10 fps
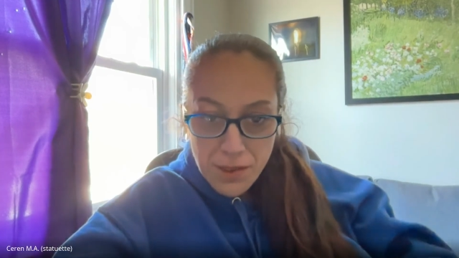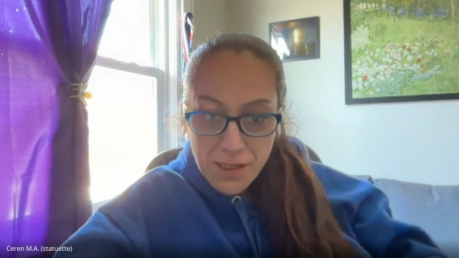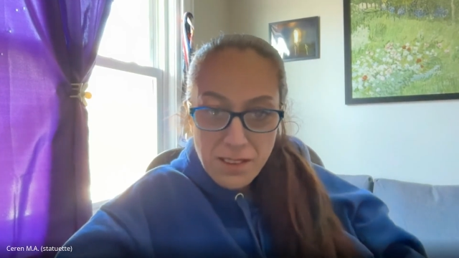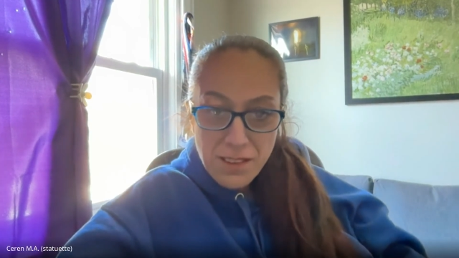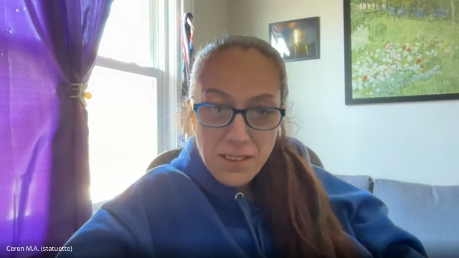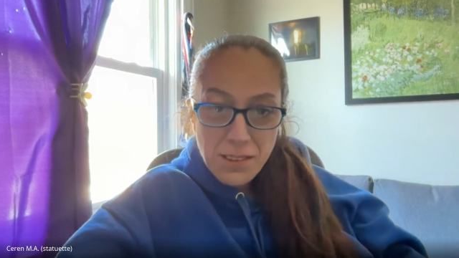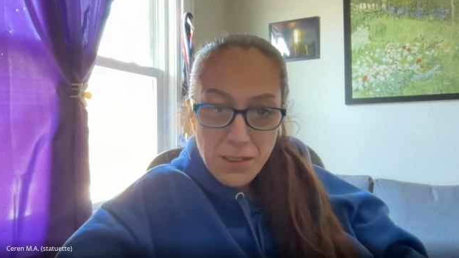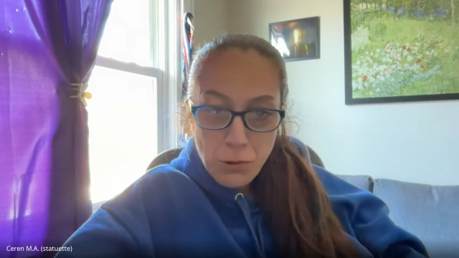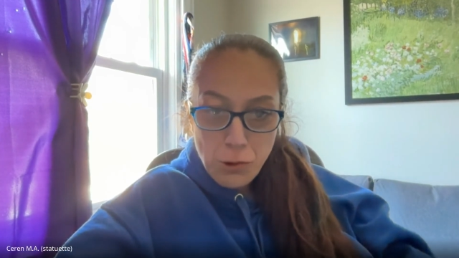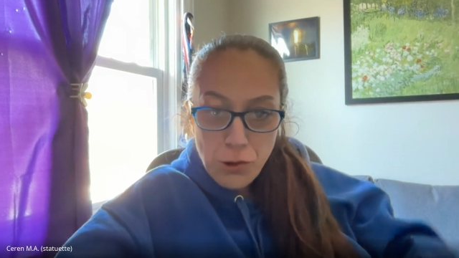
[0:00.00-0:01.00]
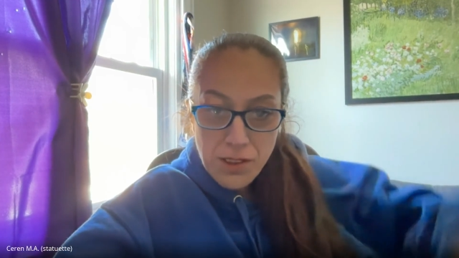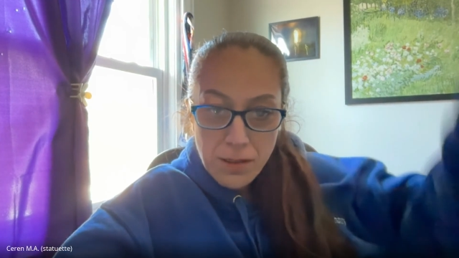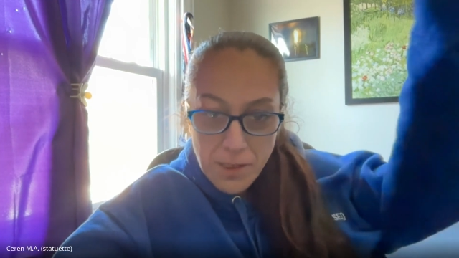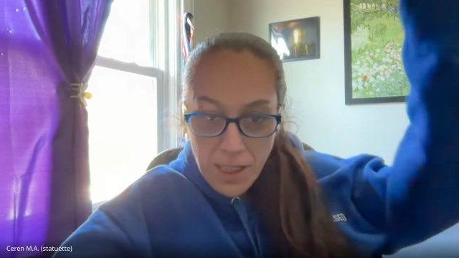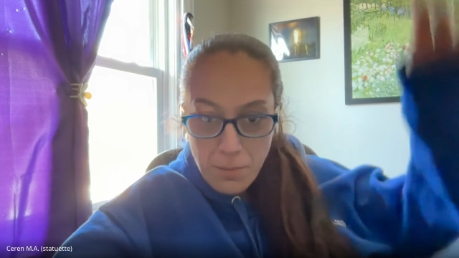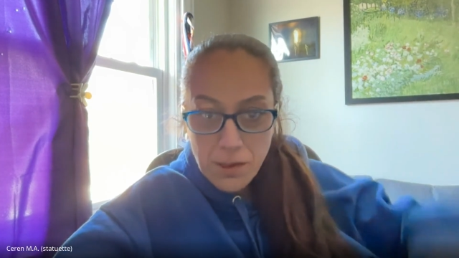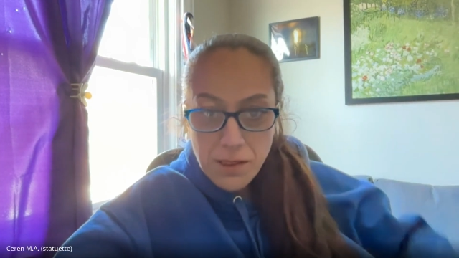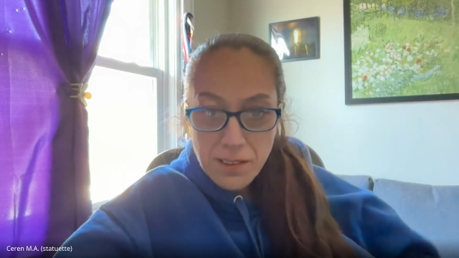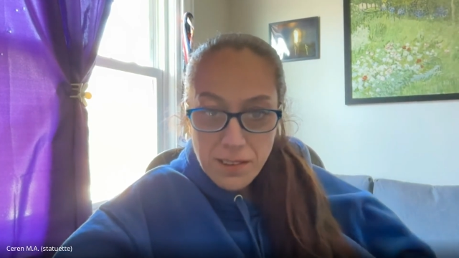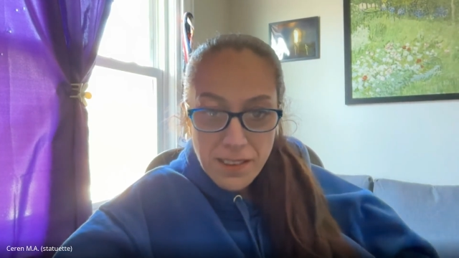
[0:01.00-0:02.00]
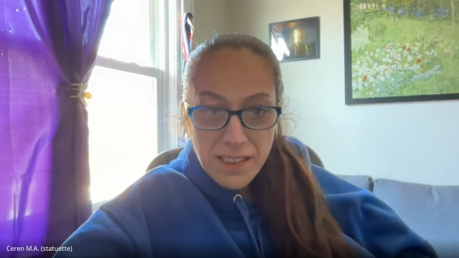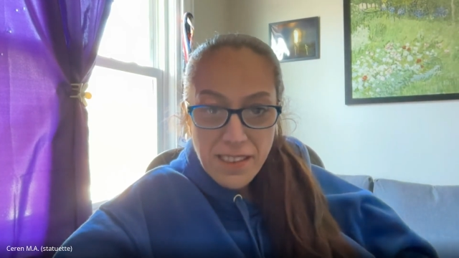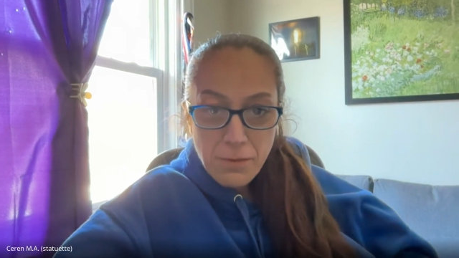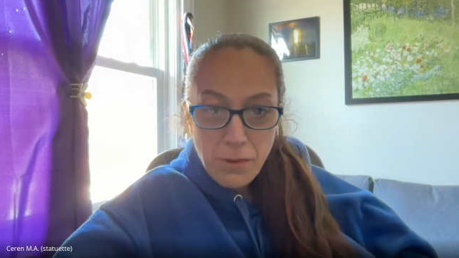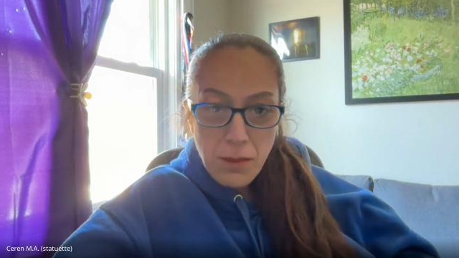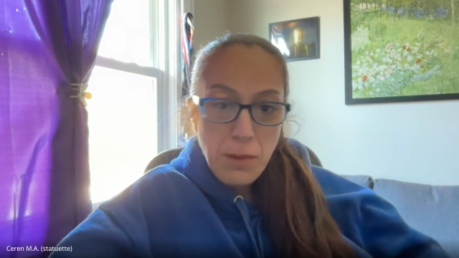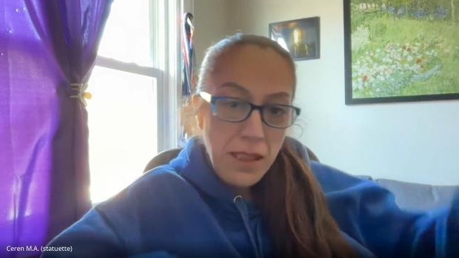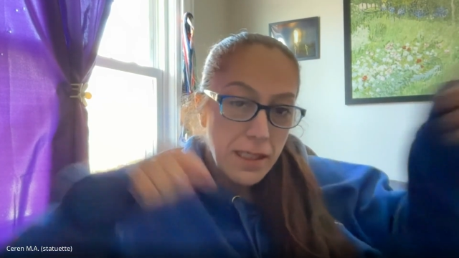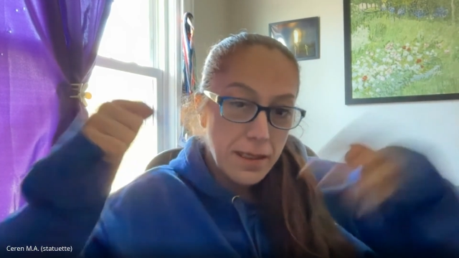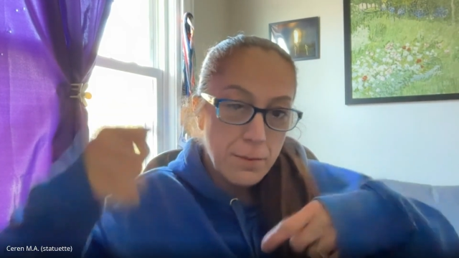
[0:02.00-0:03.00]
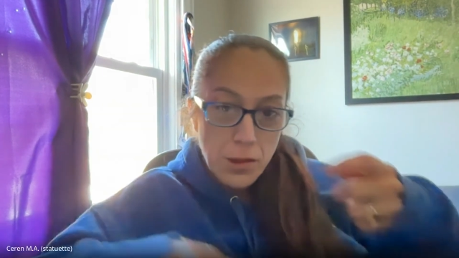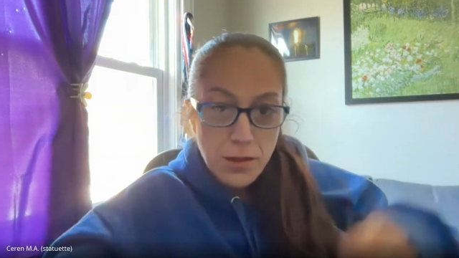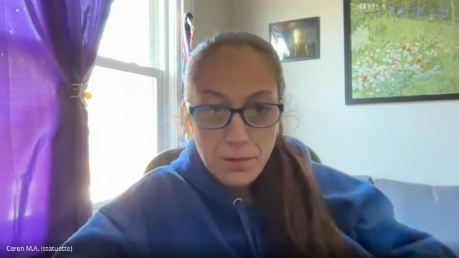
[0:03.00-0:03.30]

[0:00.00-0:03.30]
and ruins the table, and then we beat him.